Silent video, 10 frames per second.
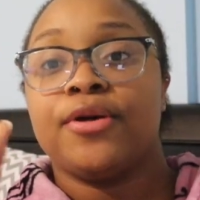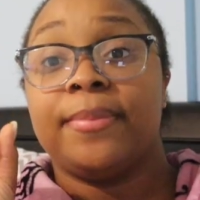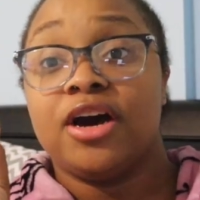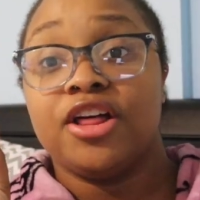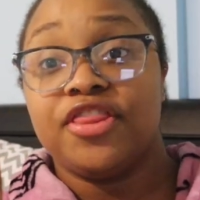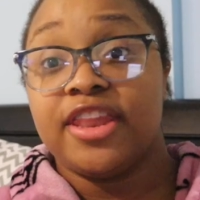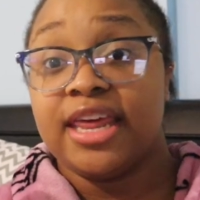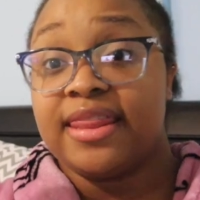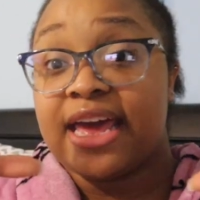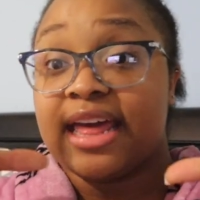But other
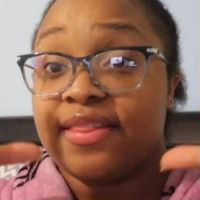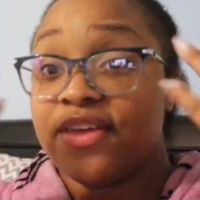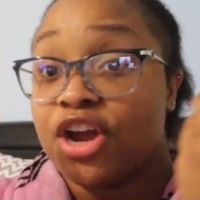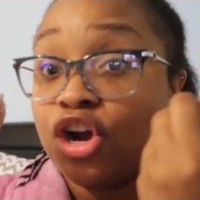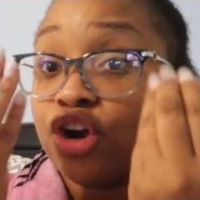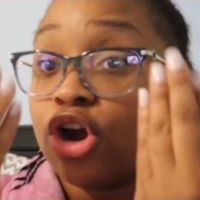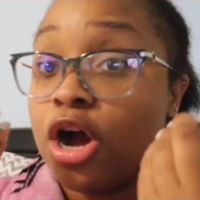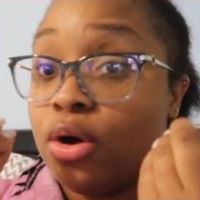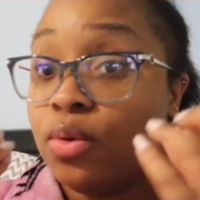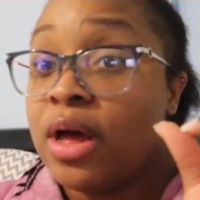than that, they're on.